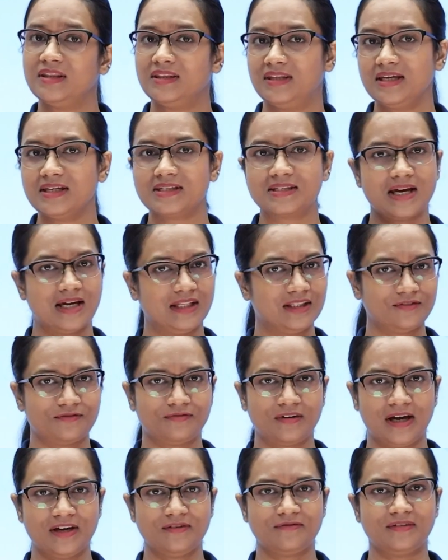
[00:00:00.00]
These are the
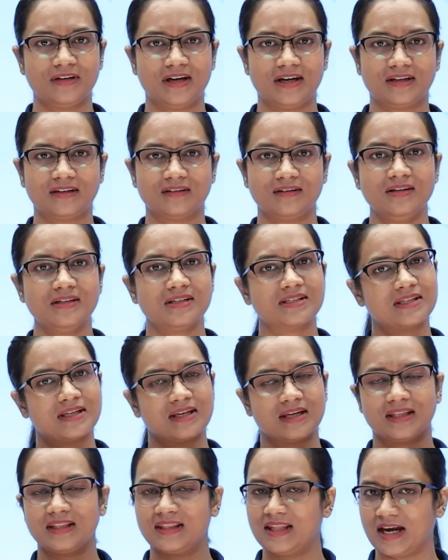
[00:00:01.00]
5 letters
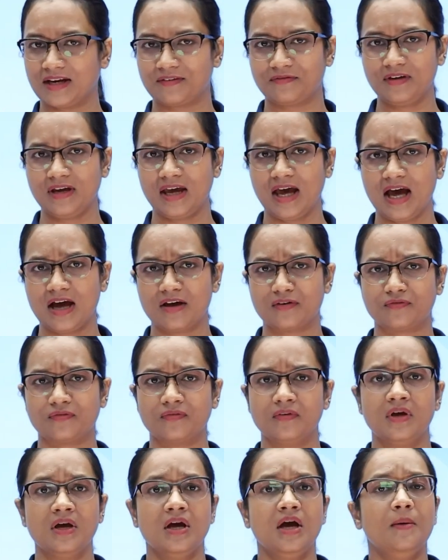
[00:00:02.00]
that we have.
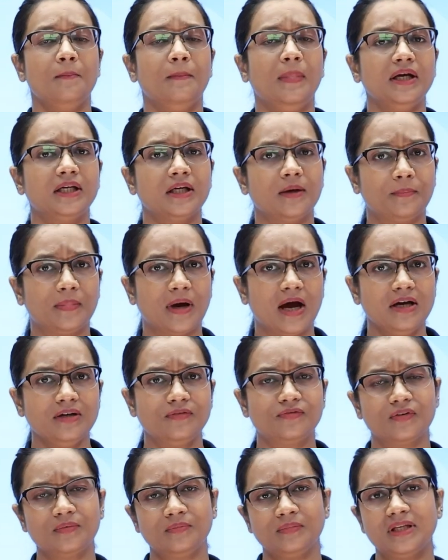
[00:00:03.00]
But apart
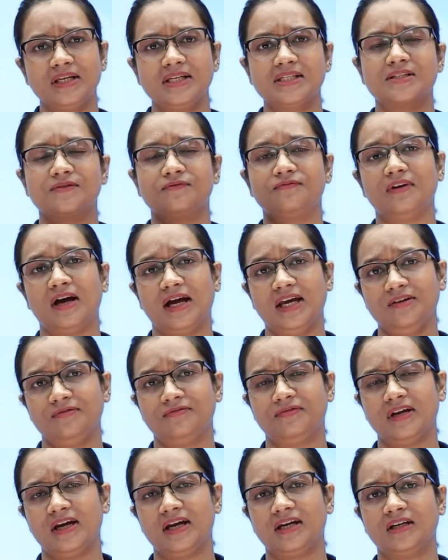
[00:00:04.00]
from these
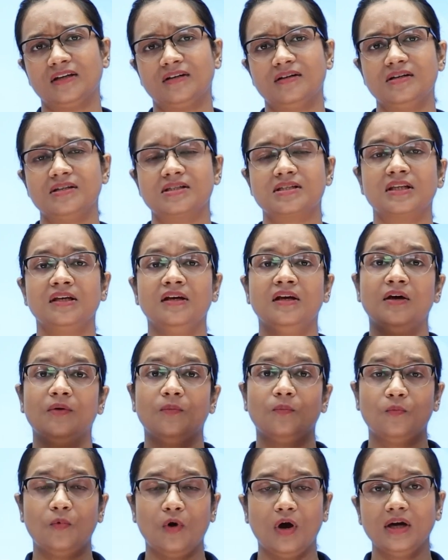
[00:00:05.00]
5 letters,
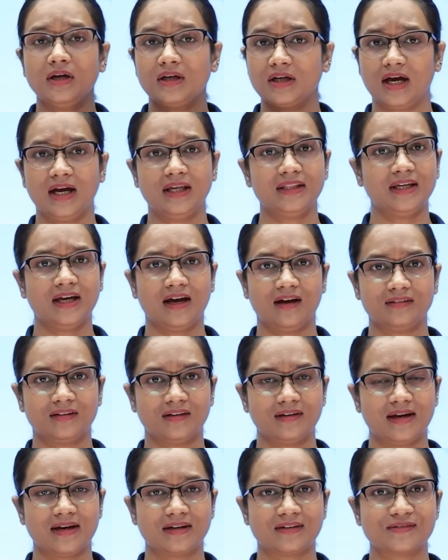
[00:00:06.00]
what are the
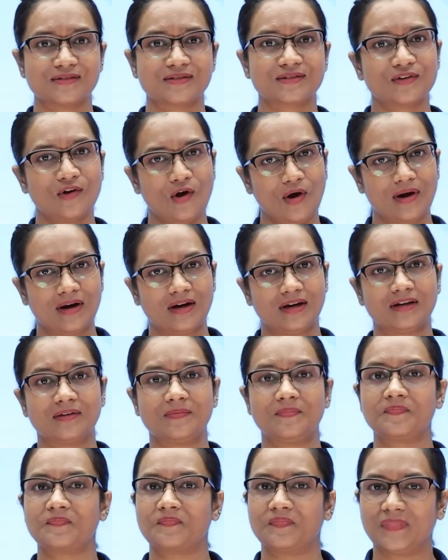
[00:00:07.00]
other letters called?
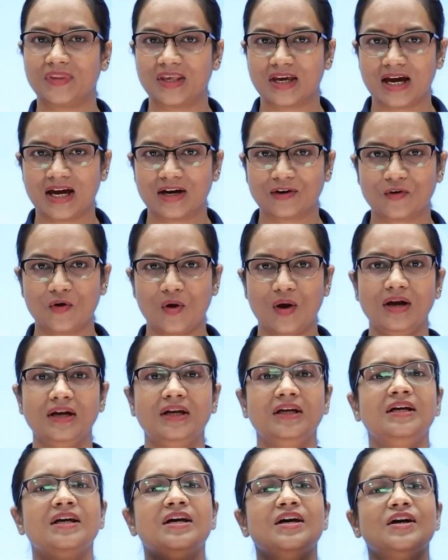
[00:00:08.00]
They are
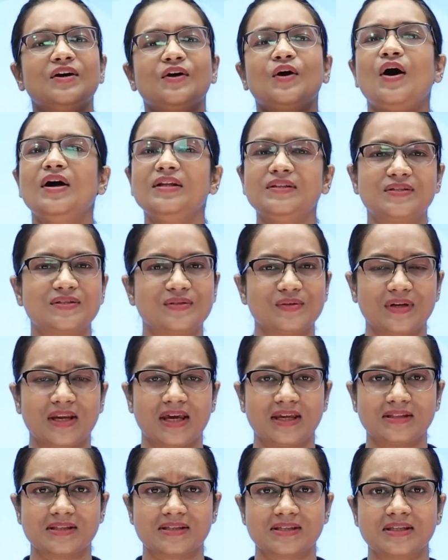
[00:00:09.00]
called
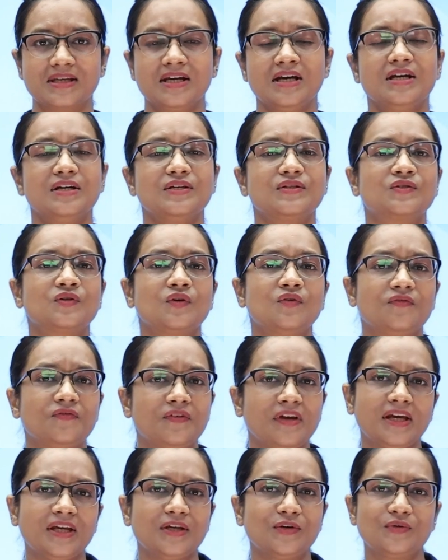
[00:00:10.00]
consonants. So
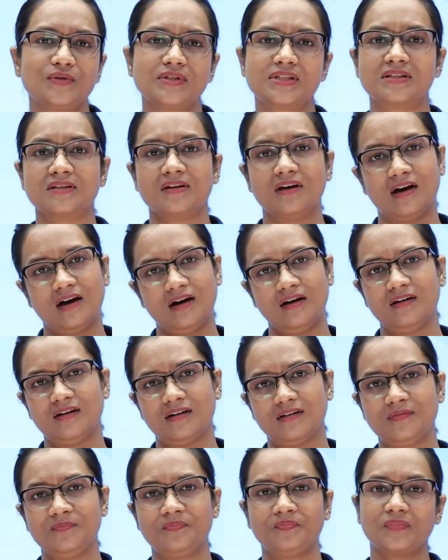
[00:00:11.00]
we use
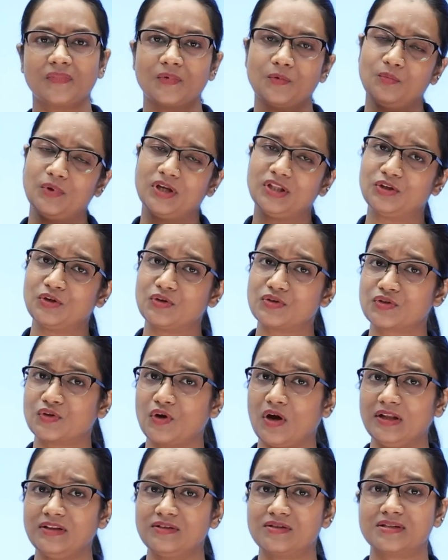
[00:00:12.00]
a with those
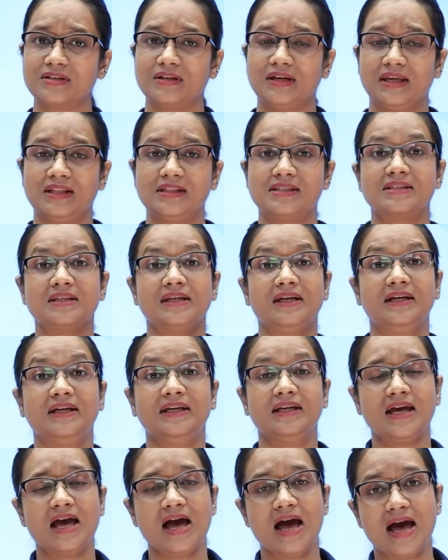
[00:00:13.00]
consonants
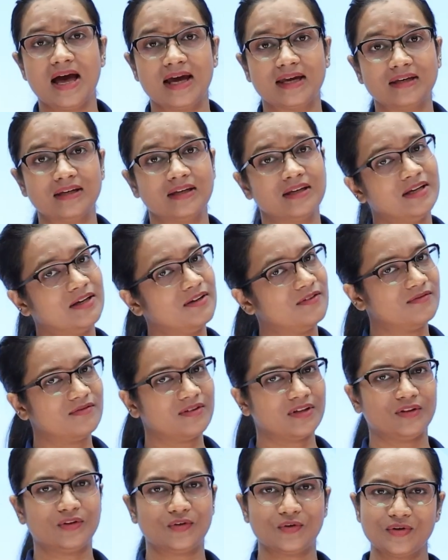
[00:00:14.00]
and an
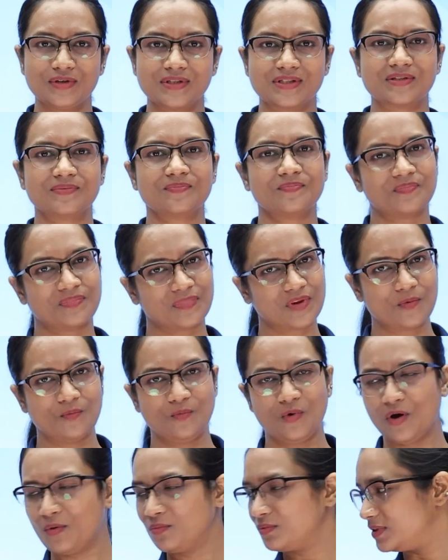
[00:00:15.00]
with those
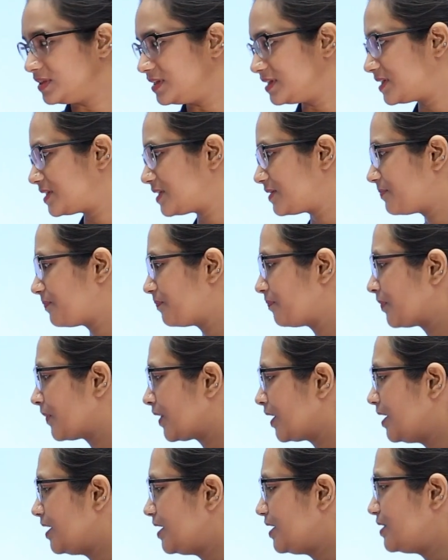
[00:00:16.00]
vowels.
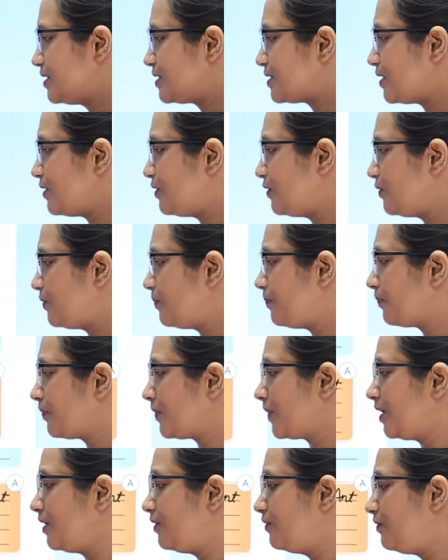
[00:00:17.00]
So
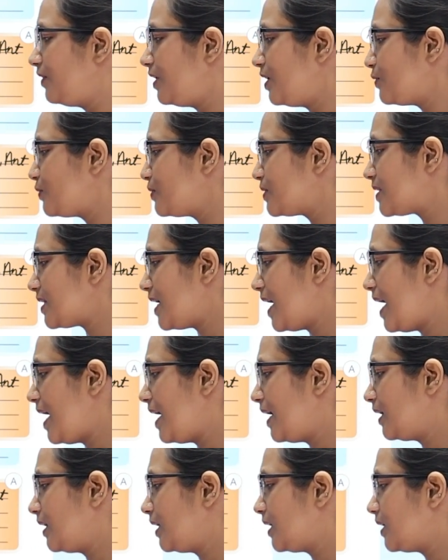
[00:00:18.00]
we use
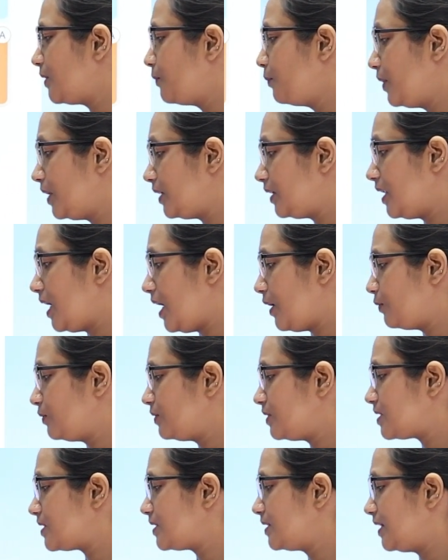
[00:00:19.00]
an with
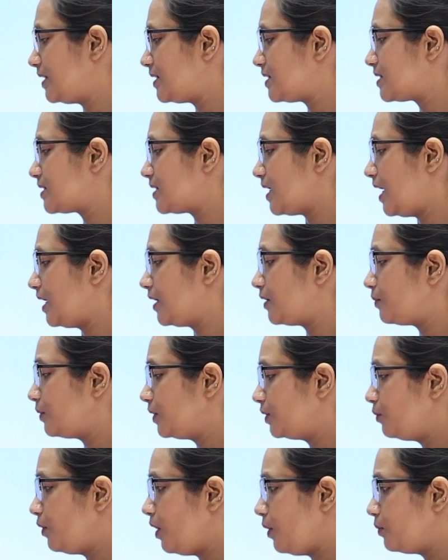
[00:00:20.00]
nouns that start
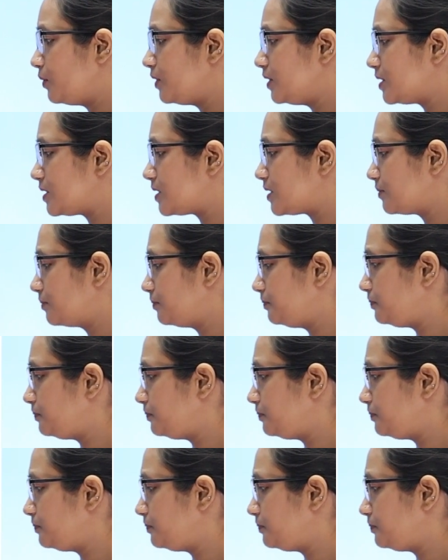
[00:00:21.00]
with vowels.